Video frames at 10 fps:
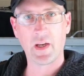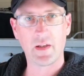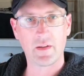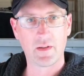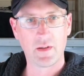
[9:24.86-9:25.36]

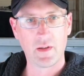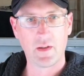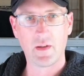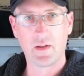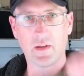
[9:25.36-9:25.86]
that,
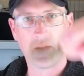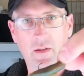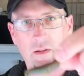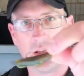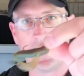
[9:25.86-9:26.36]

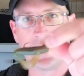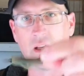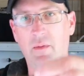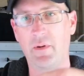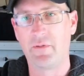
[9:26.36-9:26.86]
these are
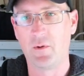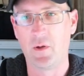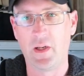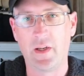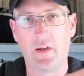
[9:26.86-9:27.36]
going to be
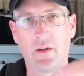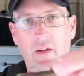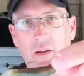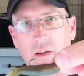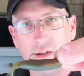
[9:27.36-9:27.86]
falling
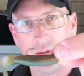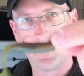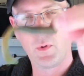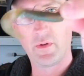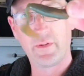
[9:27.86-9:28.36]

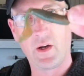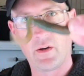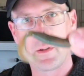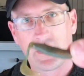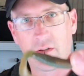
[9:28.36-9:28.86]
more of a
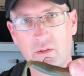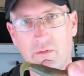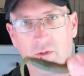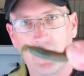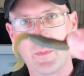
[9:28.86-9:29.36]
horizontal
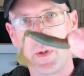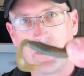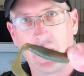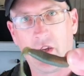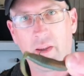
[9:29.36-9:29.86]
fall,
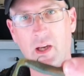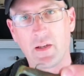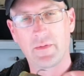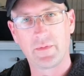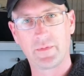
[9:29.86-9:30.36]
probably like that.
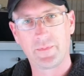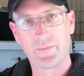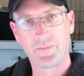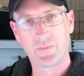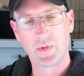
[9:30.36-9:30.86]

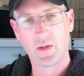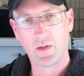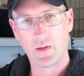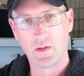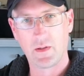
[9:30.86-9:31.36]

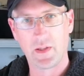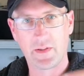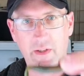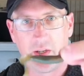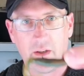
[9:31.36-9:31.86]
And then
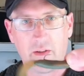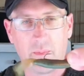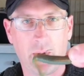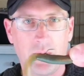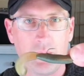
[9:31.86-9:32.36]
sitting on the
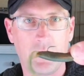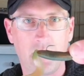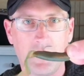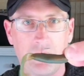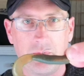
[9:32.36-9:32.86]
bottom
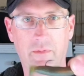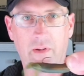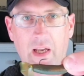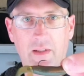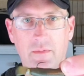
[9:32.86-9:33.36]

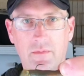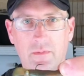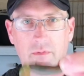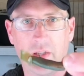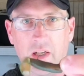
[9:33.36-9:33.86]
flat,
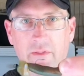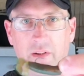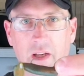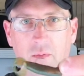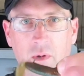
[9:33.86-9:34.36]
fairly
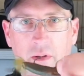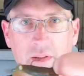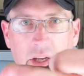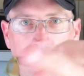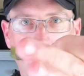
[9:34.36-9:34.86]
flat with the
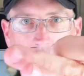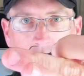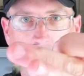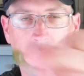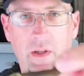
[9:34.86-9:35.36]
tail
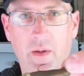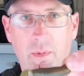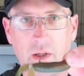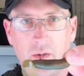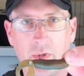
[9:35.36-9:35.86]
wafting up
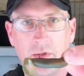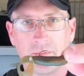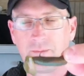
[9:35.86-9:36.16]
a little bit